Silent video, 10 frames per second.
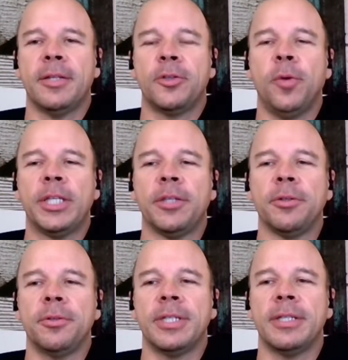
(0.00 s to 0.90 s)
20
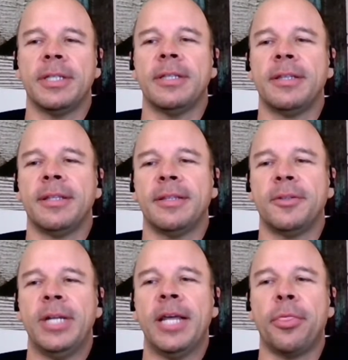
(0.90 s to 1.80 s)
years, and then
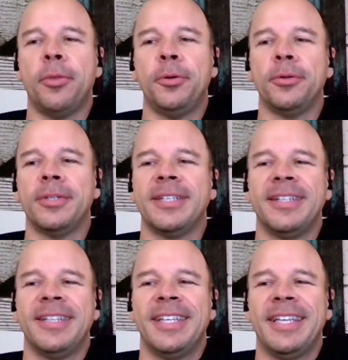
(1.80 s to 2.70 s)
the last third
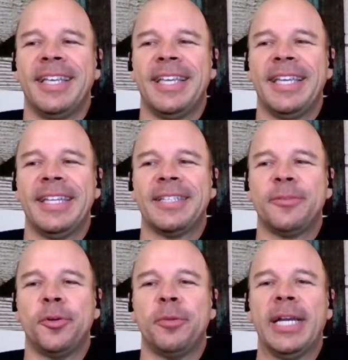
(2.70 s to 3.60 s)
is
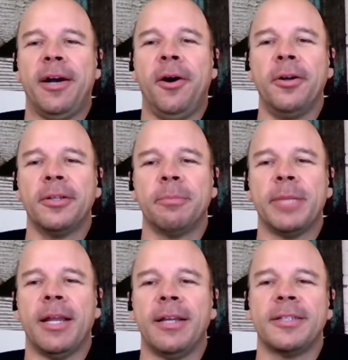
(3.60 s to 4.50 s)
where my heart
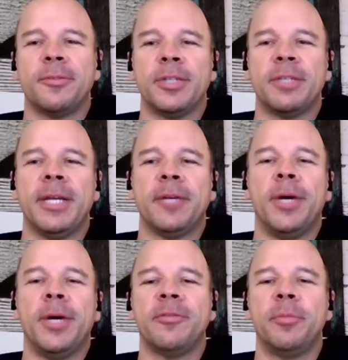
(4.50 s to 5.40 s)
belongs, with my
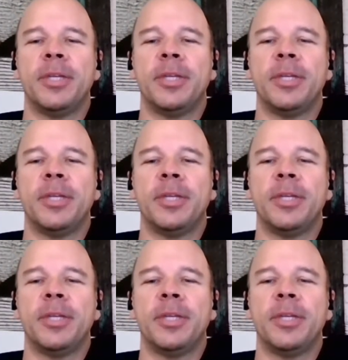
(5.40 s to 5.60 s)
wife being